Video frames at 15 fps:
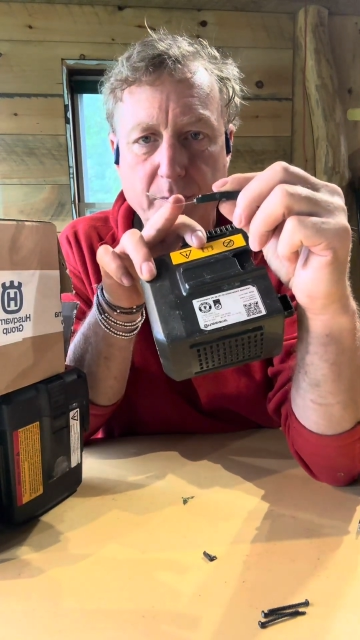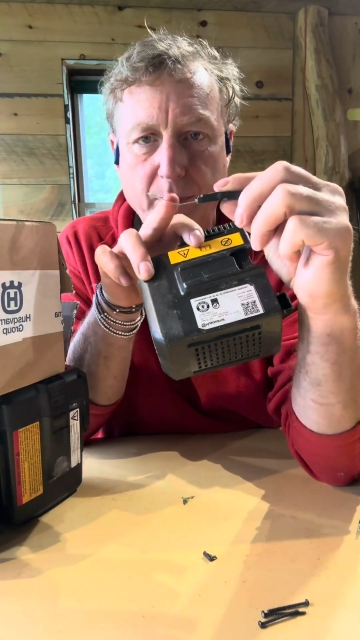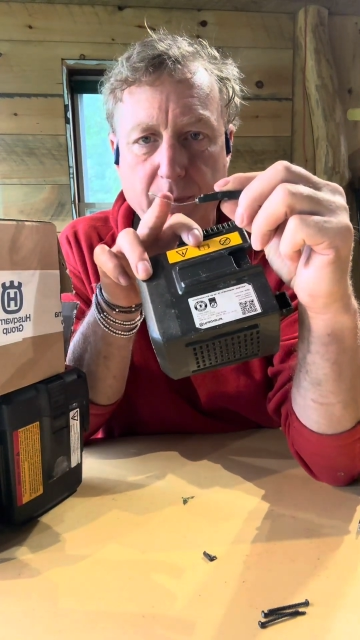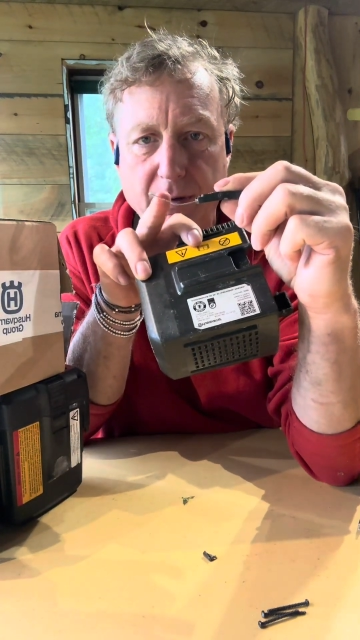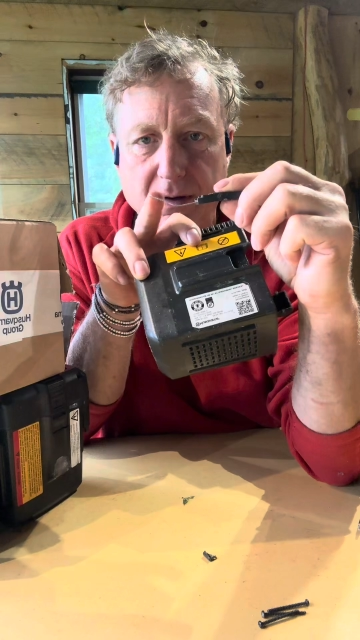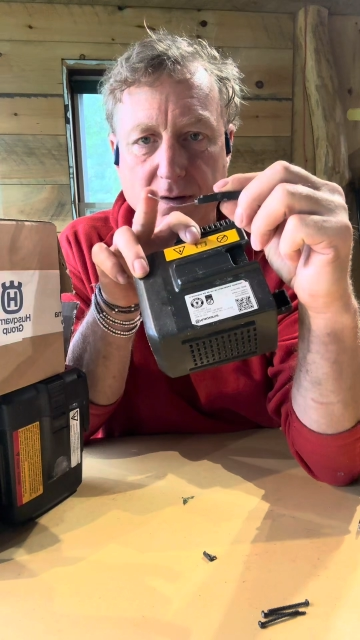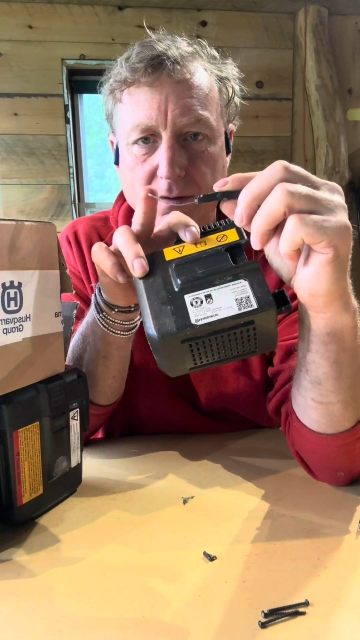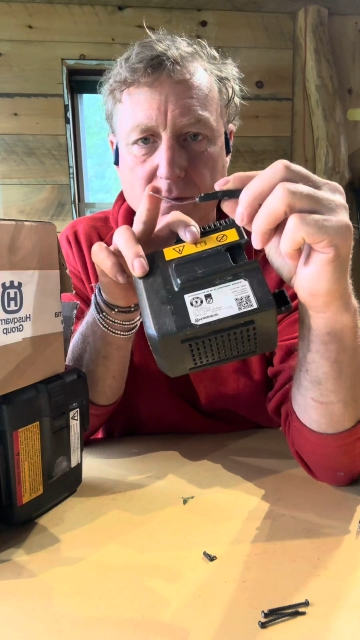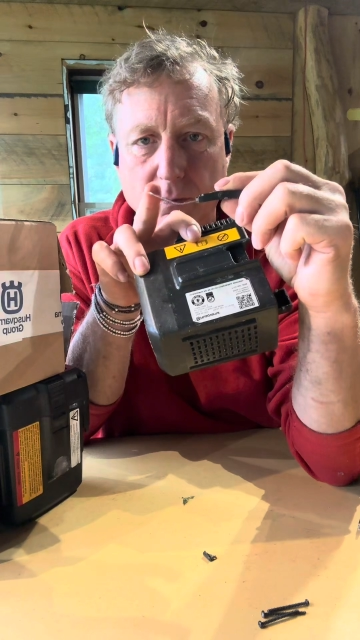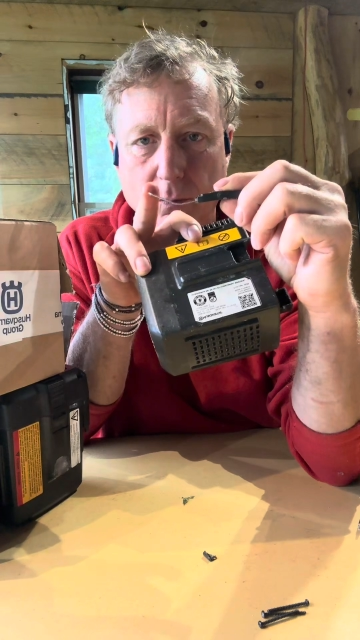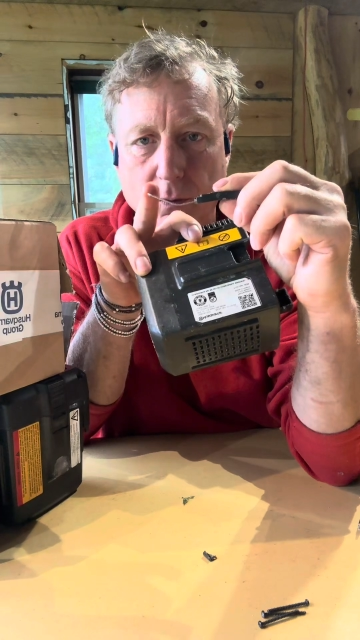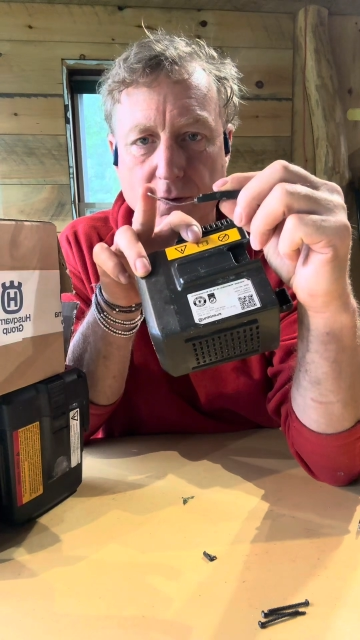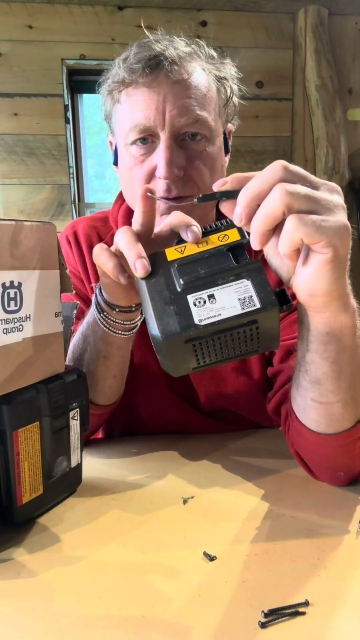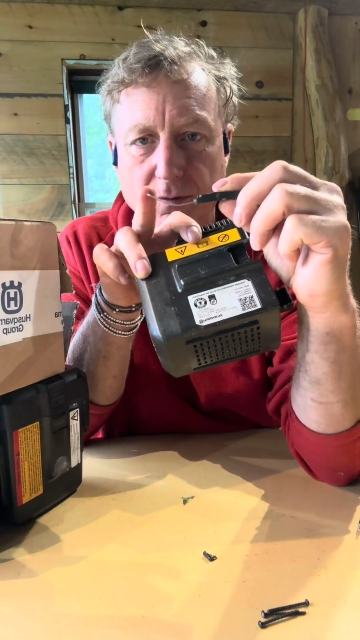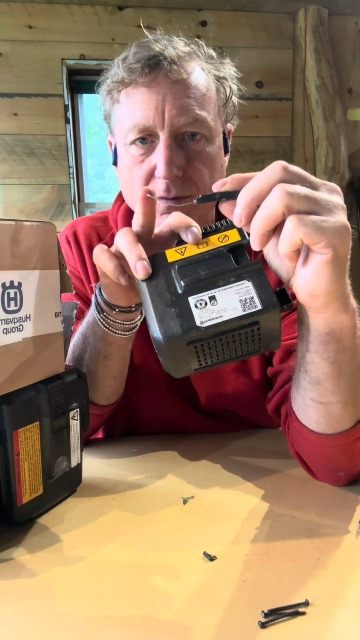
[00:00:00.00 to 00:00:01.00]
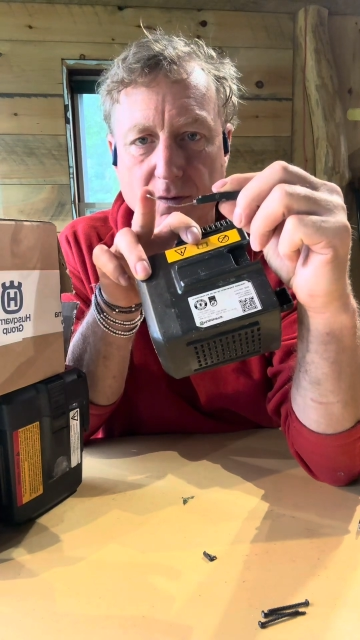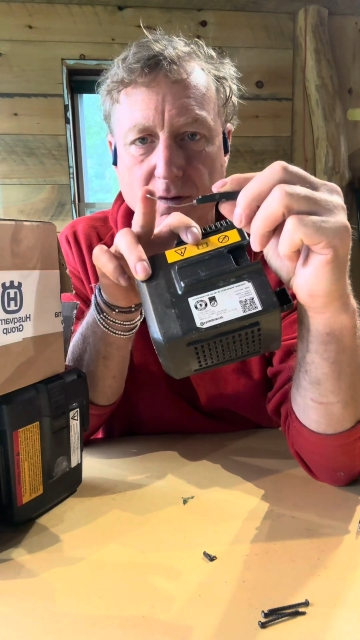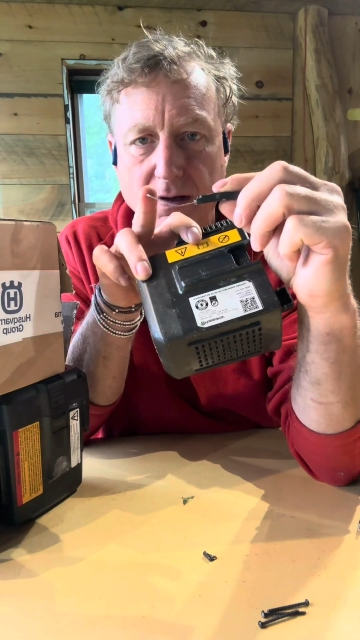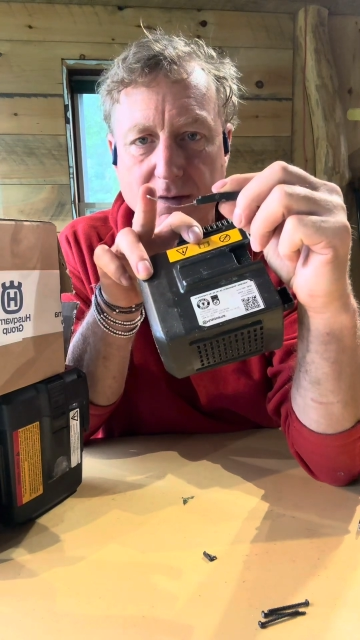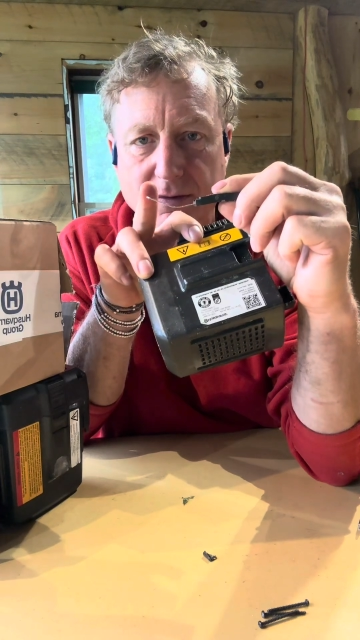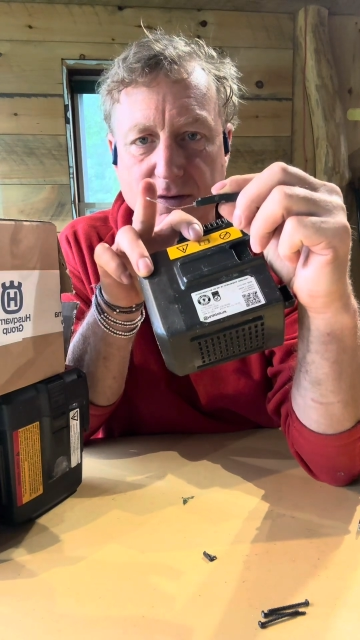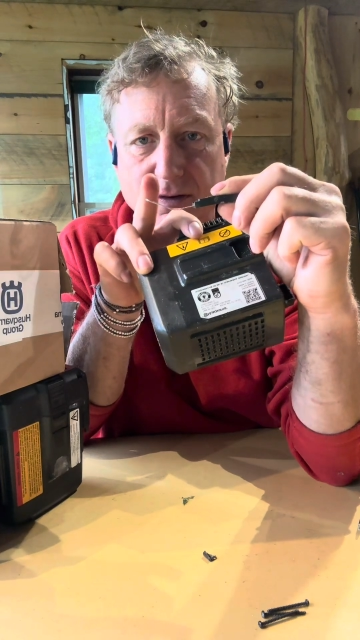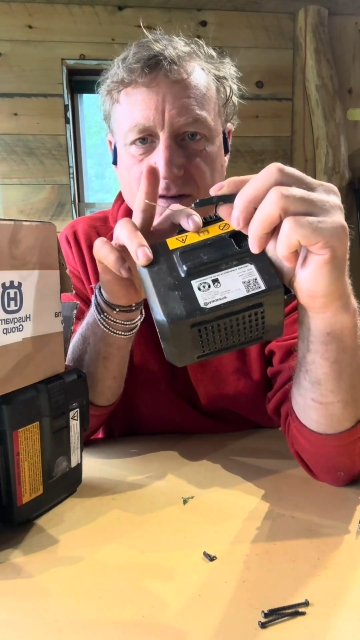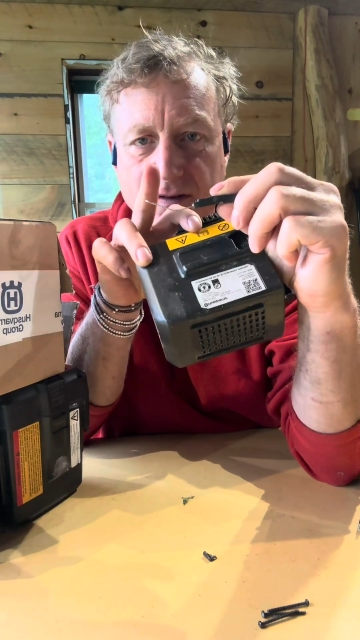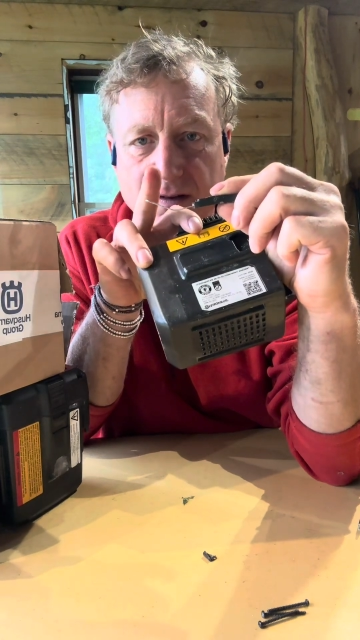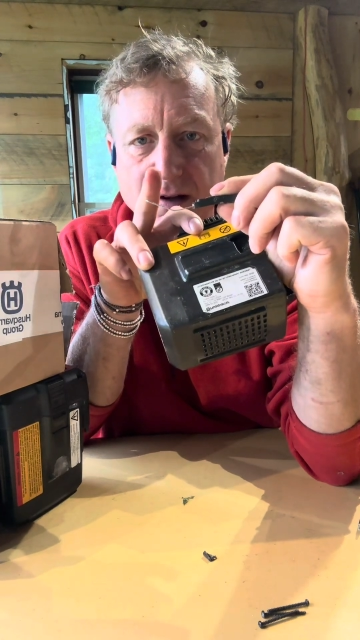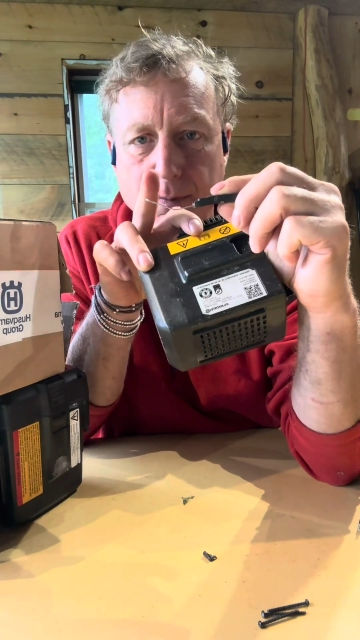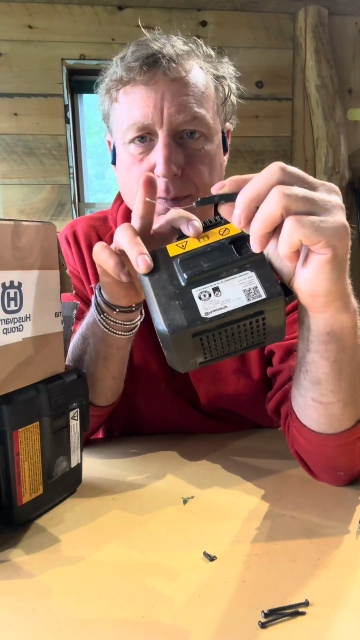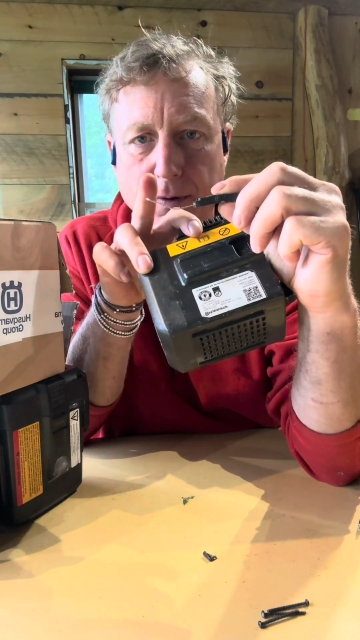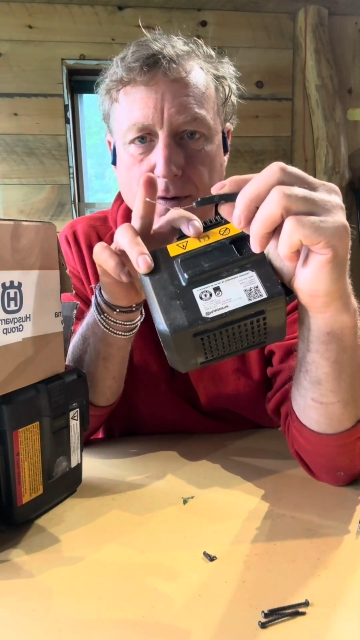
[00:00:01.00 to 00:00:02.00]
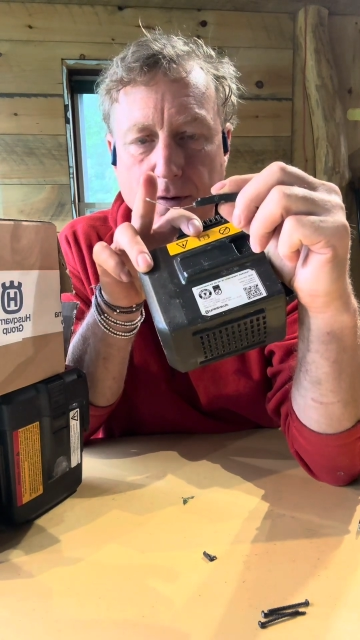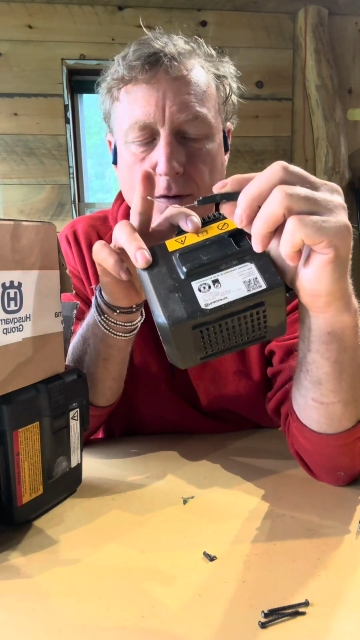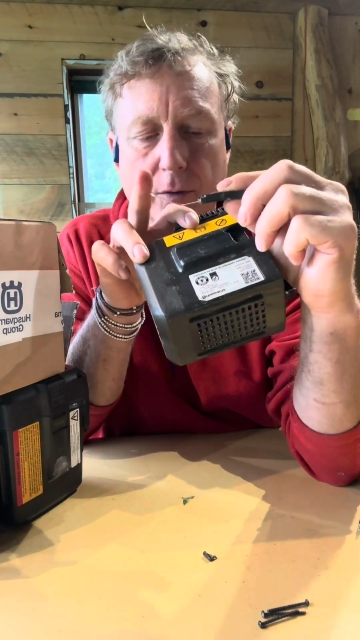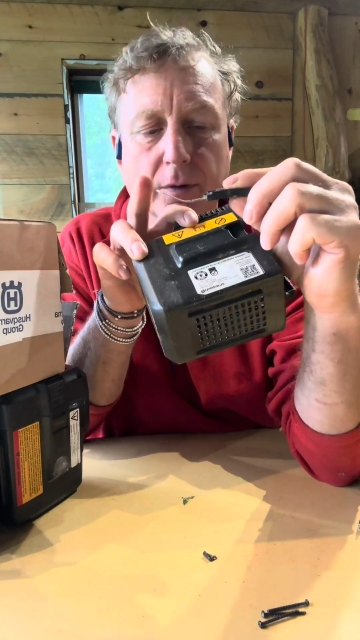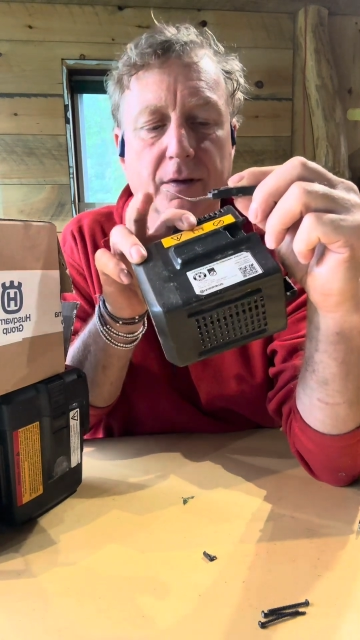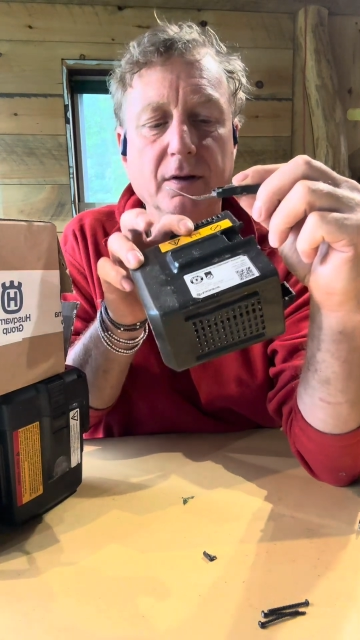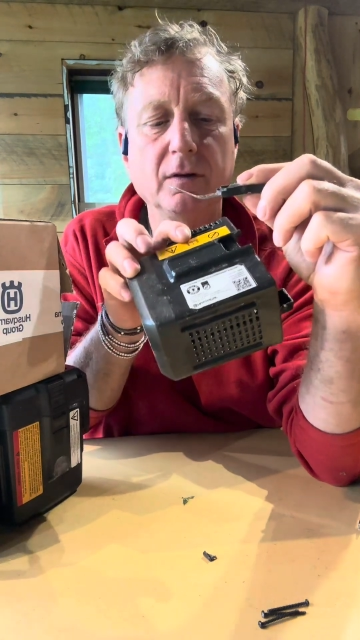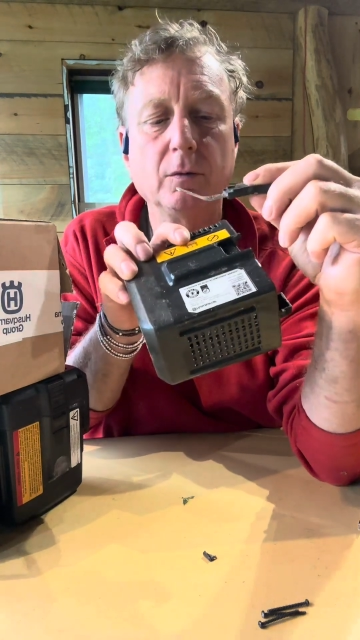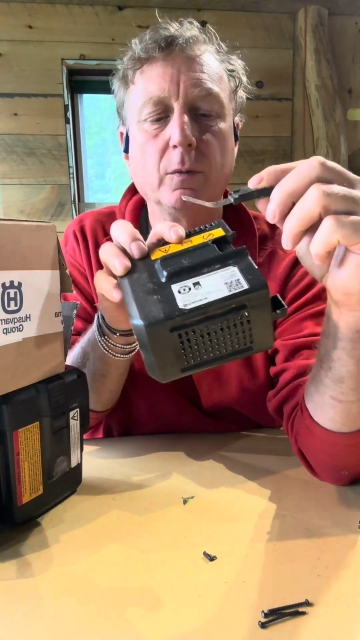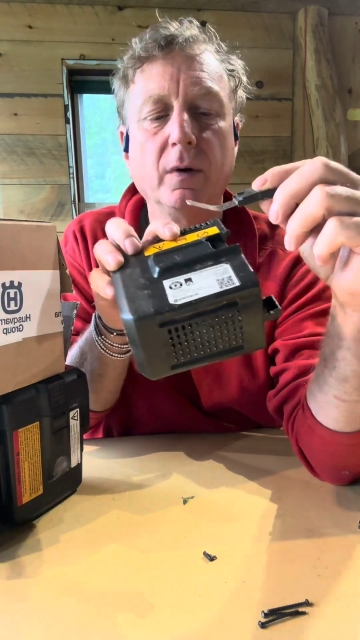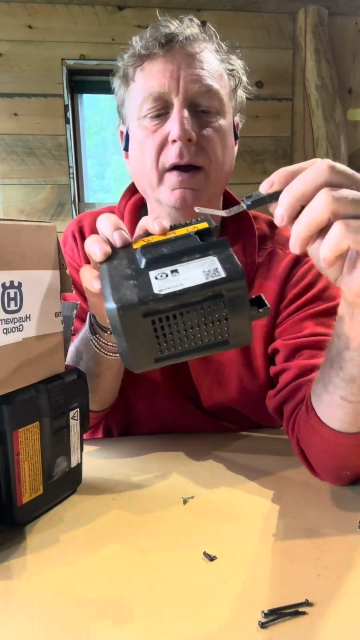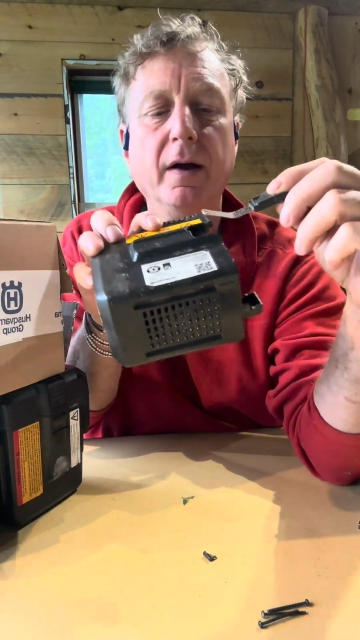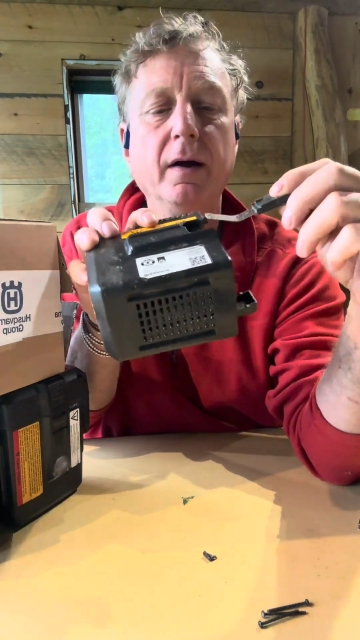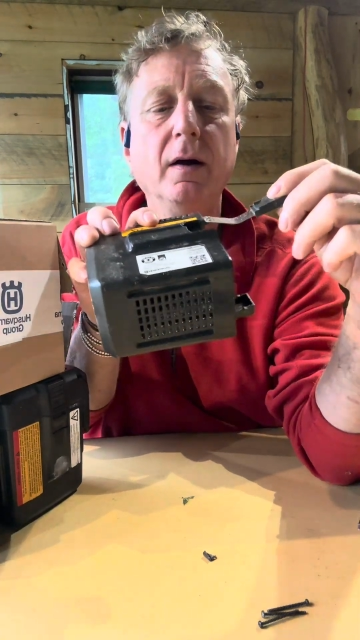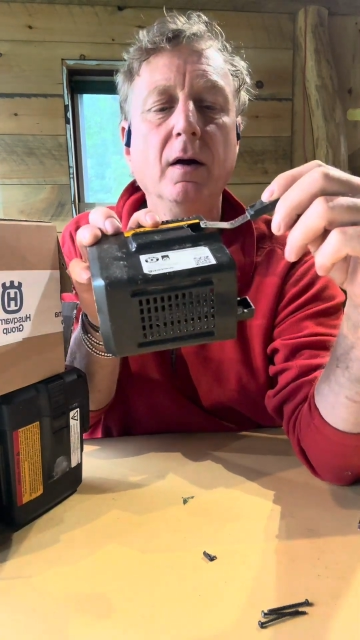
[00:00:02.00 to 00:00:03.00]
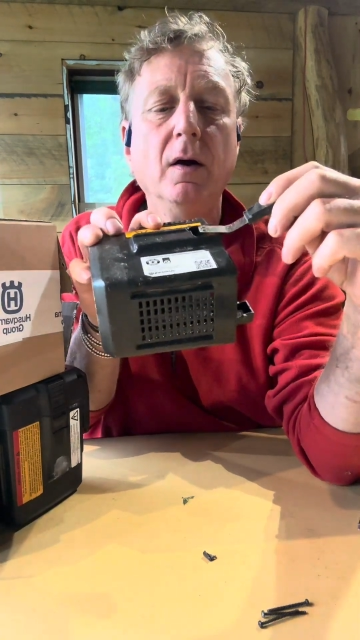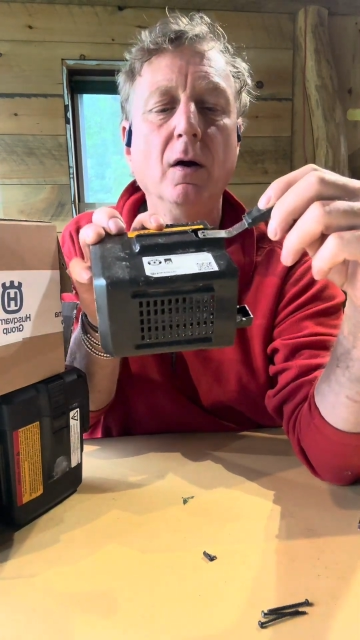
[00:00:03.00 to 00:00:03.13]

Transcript: piece was even steeper going this way,